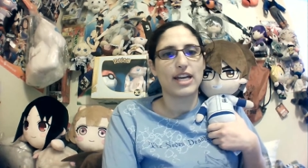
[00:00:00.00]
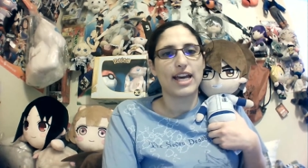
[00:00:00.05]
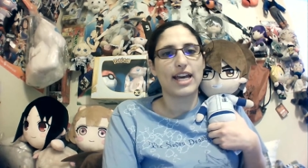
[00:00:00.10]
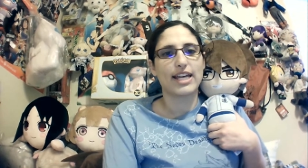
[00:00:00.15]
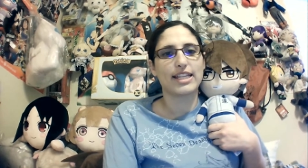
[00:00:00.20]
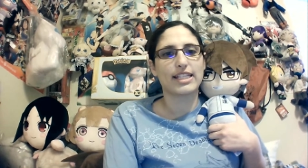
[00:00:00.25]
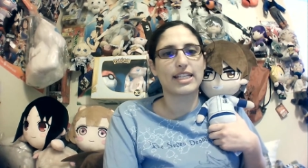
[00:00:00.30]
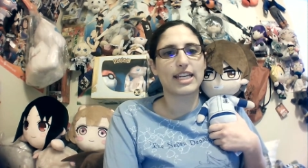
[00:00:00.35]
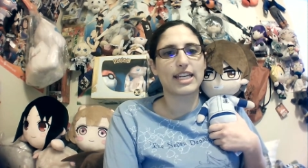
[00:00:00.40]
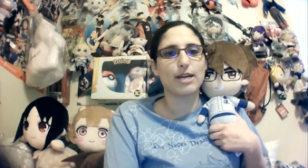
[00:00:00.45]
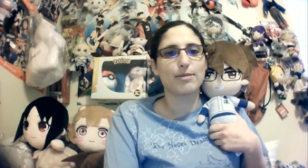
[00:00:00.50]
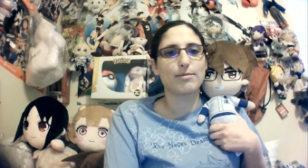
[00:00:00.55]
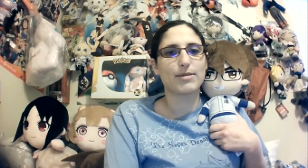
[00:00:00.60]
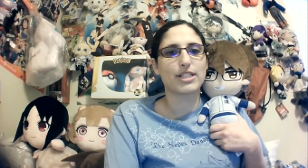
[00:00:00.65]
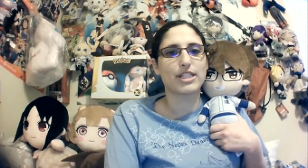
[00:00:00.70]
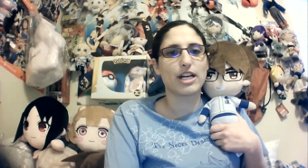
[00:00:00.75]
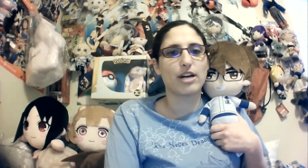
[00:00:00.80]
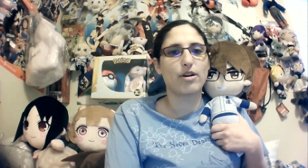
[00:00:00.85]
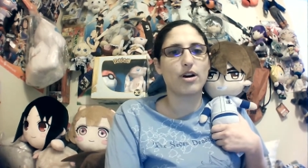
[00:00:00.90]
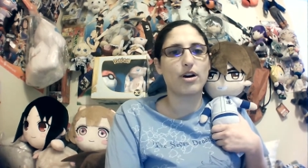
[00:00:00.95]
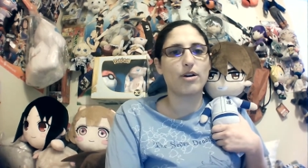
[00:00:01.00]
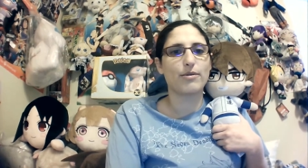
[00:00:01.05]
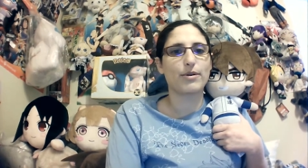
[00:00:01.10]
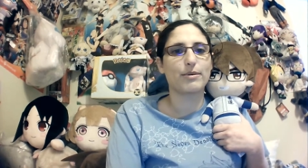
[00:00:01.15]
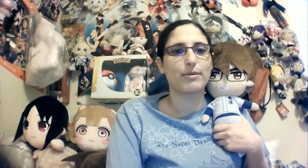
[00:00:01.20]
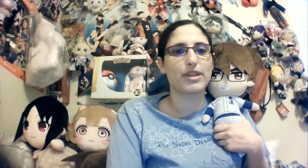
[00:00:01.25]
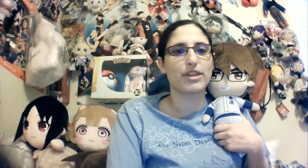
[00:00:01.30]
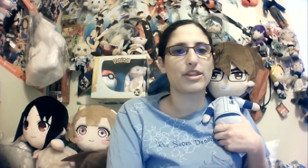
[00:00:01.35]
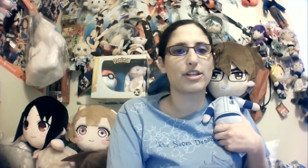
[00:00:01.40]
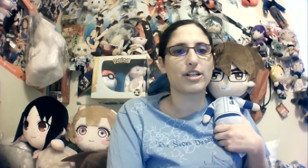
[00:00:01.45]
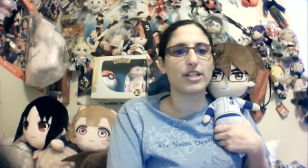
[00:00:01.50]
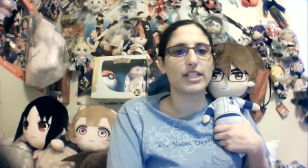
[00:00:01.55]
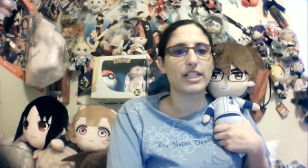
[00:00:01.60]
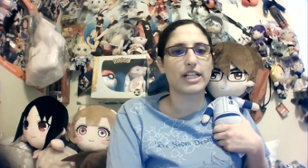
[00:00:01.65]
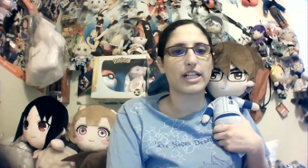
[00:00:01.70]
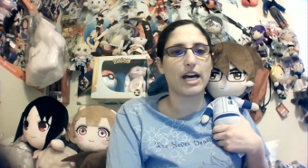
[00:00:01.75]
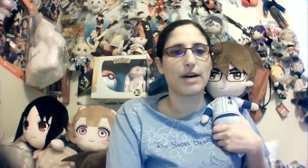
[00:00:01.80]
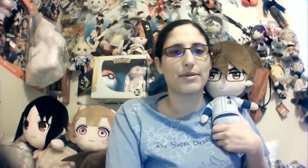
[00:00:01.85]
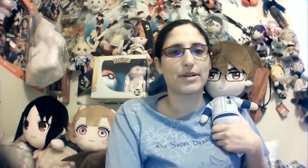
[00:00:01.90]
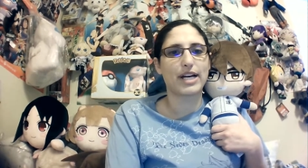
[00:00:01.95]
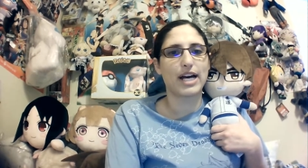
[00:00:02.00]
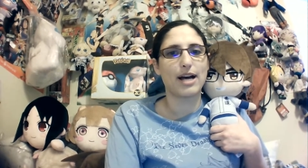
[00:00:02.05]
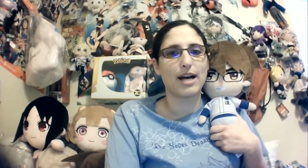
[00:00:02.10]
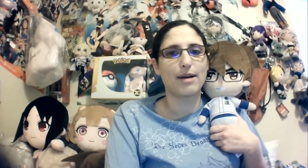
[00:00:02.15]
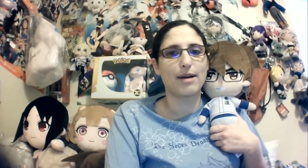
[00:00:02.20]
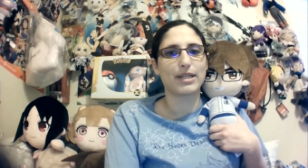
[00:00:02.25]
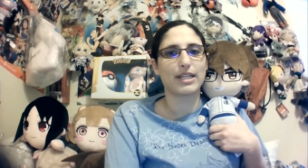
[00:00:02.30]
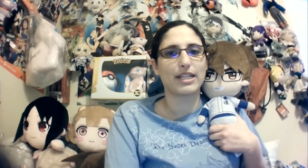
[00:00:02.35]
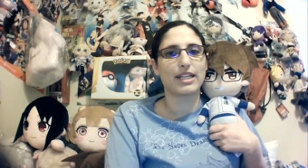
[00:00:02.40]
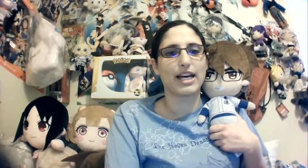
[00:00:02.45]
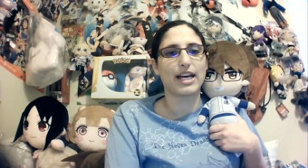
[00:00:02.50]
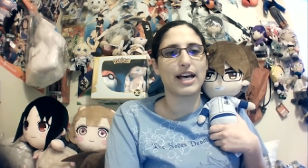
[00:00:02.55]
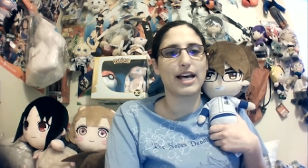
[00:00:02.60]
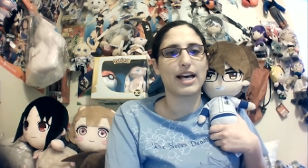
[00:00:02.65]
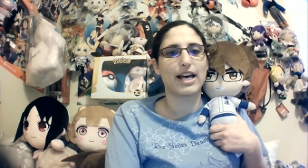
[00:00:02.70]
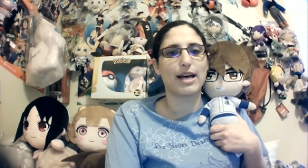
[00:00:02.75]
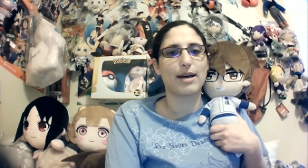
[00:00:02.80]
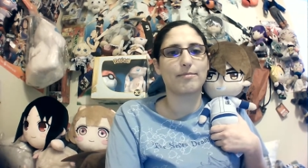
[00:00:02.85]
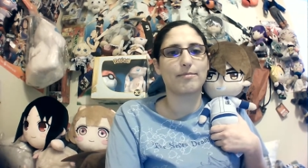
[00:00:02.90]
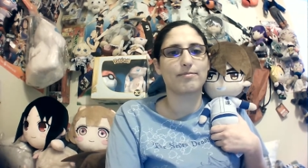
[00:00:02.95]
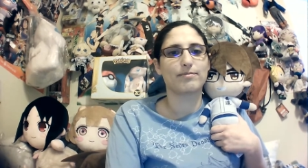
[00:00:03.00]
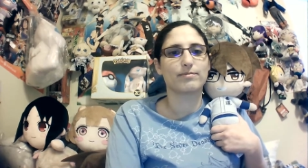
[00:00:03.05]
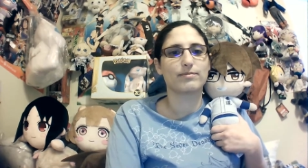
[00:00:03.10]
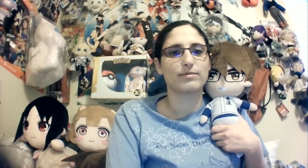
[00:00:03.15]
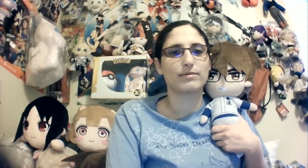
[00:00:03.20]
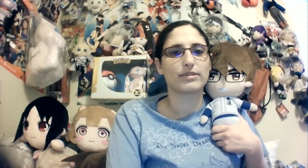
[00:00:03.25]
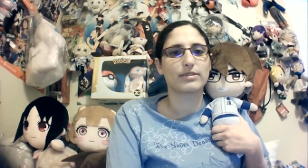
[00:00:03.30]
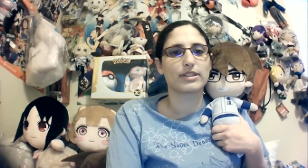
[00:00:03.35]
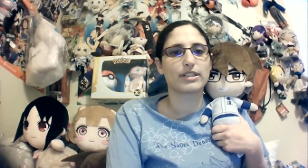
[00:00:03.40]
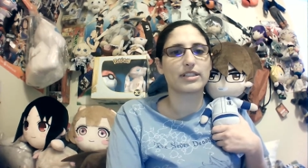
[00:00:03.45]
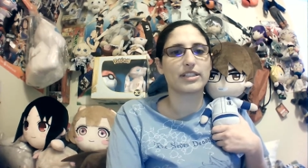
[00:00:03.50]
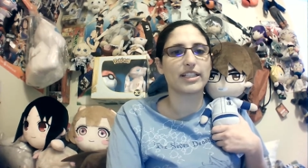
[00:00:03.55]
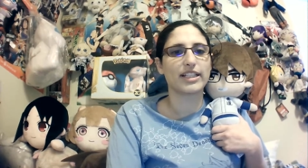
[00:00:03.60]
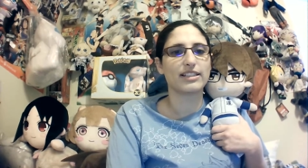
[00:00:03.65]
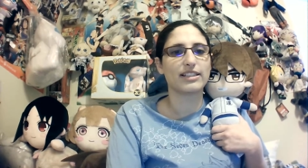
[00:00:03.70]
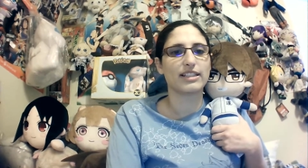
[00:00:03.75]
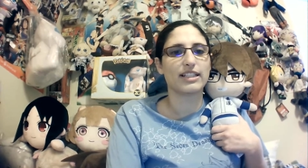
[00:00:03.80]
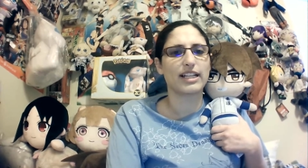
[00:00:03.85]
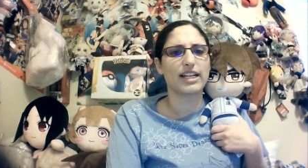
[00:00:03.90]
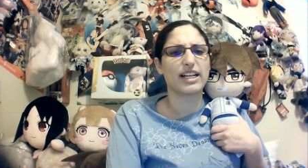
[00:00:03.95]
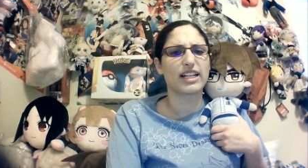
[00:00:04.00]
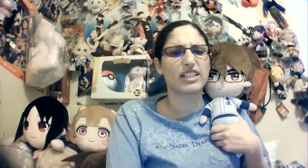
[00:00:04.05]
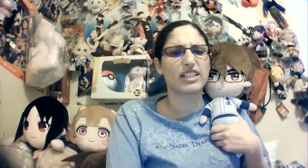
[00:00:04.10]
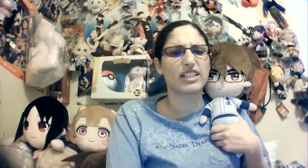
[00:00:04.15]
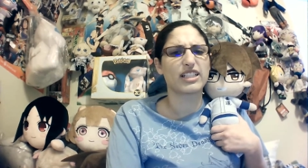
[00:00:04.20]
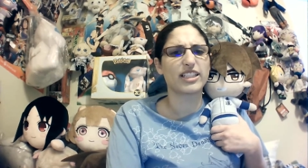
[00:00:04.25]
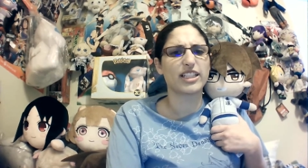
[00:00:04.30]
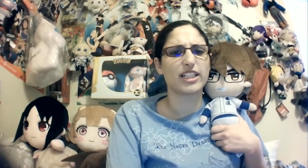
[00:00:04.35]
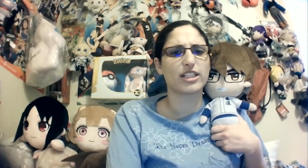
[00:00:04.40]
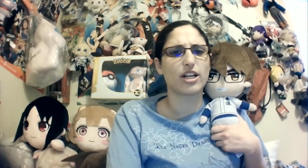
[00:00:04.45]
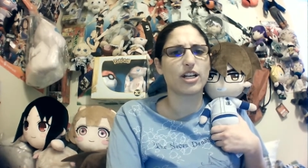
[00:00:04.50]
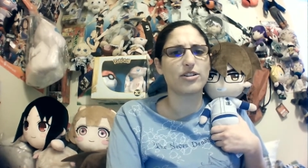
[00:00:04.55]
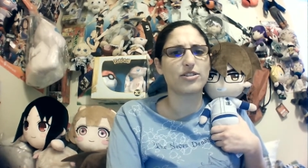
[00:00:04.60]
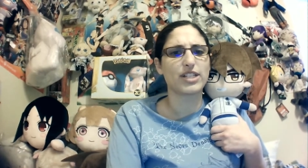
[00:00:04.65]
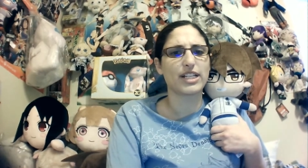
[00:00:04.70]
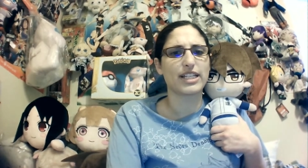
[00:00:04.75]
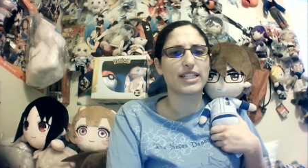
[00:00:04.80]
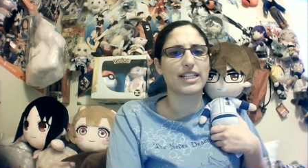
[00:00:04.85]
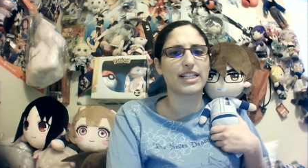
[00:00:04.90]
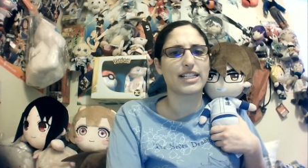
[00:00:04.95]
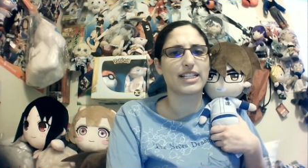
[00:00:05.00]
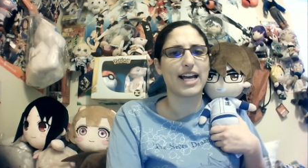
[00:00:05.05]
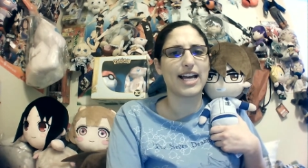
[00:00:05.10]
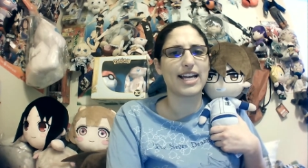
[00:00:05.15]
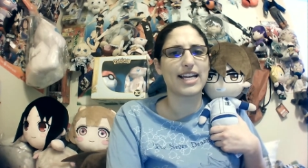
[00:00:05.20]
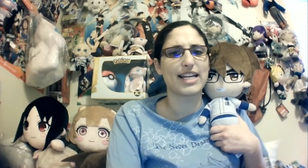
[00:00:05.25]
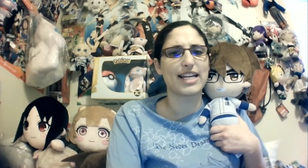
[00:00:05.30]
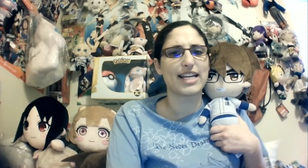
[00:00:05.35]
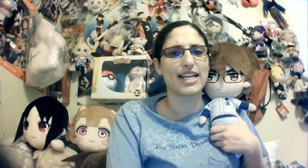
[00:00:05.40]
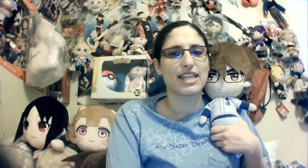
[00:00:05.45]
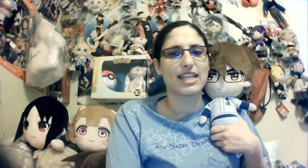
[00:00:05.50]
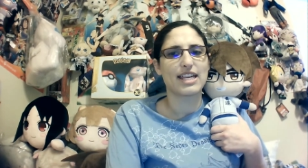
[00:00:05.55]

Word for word: And the game is now over with 30 year Kawakami um, uh, cleanly closing in the ninth.